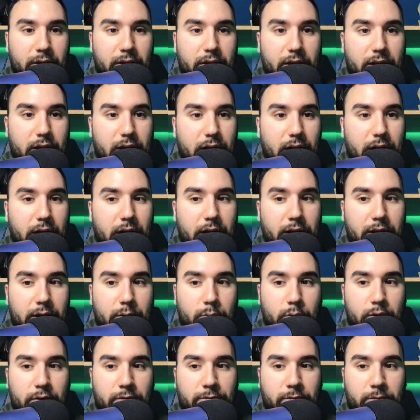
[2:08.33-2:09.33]
Uh, it
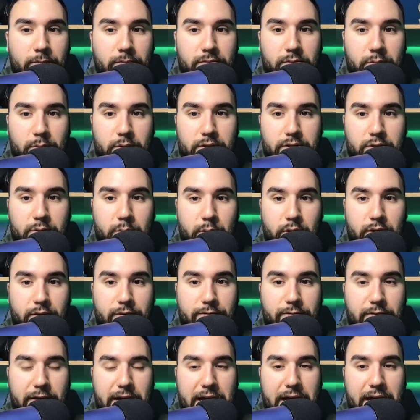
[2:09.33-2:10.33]
went from
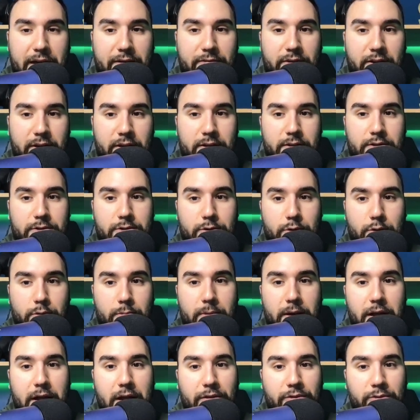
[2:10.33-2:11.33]
325 to
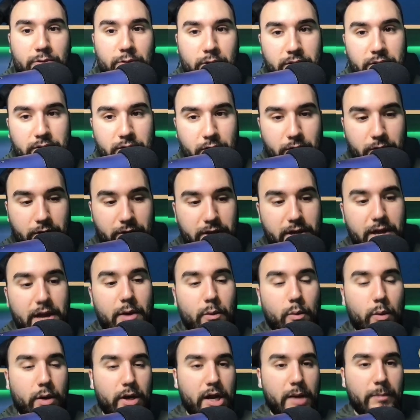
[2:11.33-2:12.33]
about 330. Yeah, it
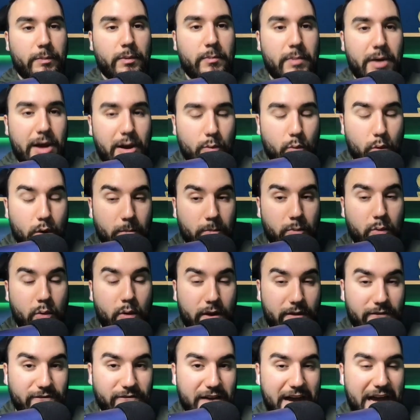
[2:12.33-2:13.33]
went up about
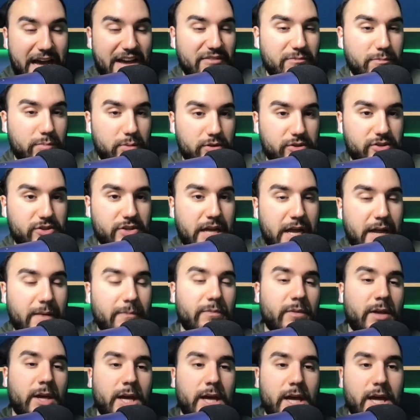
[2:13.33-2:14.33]
1.5%
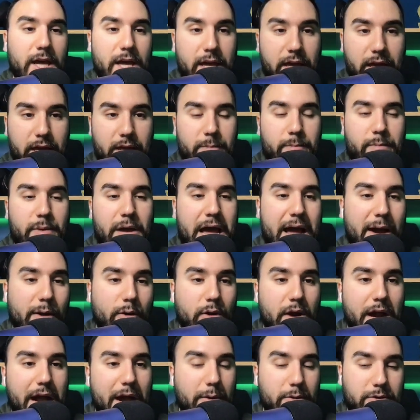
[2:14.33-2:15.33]
in
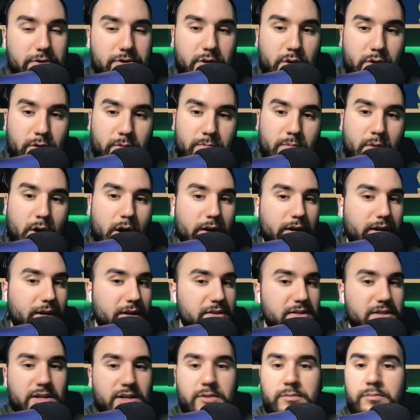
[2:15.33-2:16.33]
power hour. So the
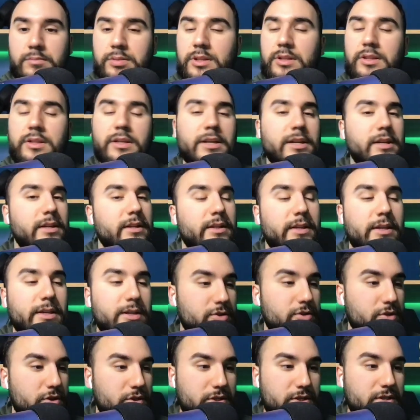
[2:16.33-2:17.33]
markets completely
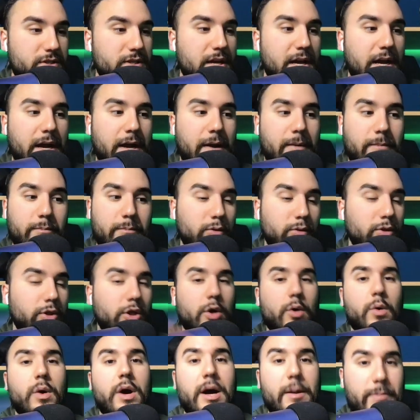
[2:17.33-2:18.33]
just uh,
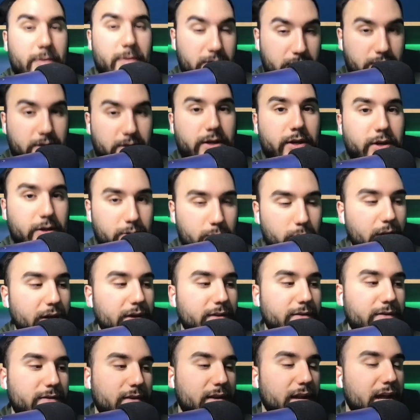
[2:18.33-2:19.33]
blew up in a good way
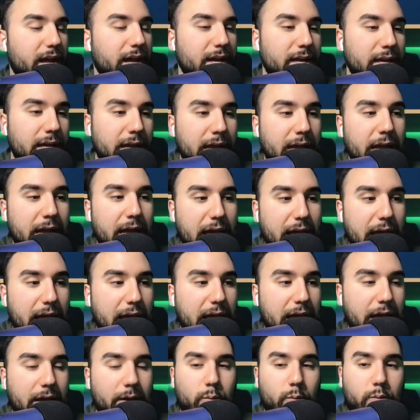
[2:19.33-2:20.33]
today
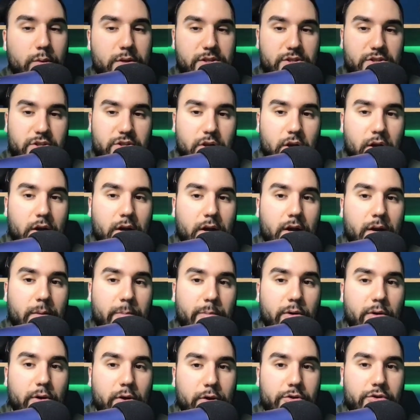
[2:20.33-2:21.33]
and we saw a
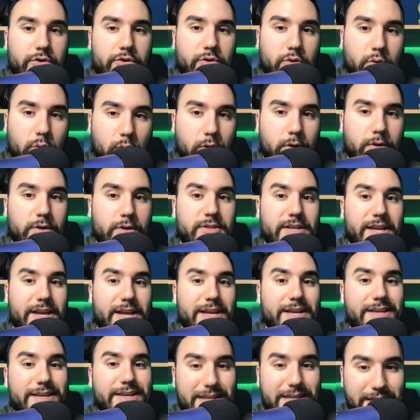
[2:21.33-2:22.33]
push towards
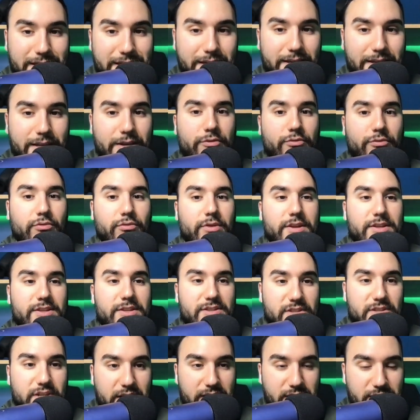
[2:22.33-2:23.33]
a key
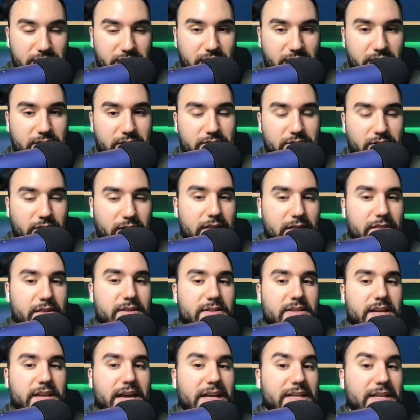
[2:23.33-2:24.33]
resistance. Look at this,
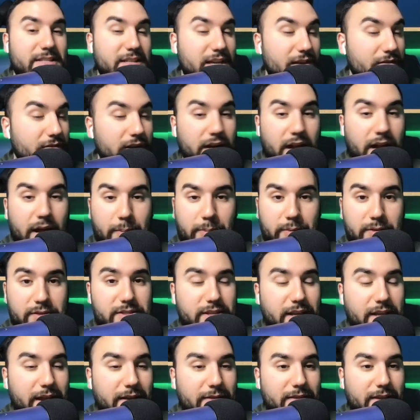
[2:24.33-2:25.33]
guys. Have I not been
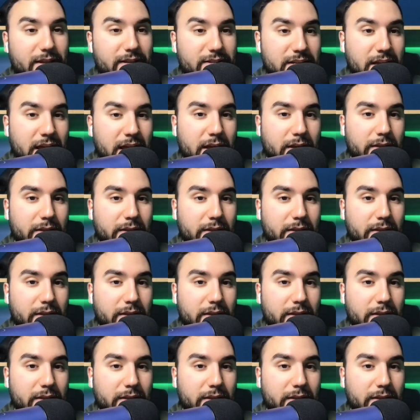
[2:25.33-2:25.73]
saying this?